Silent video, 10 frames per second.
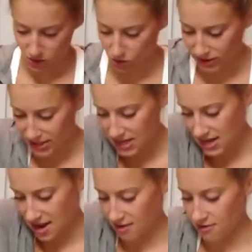Hold it at
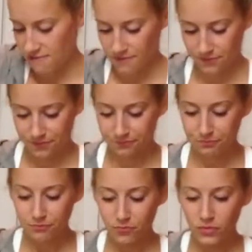an angle,
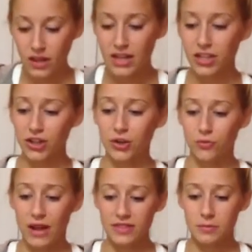and you're going
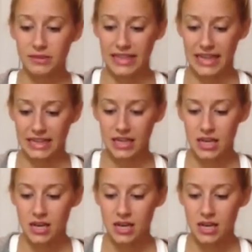to run the blade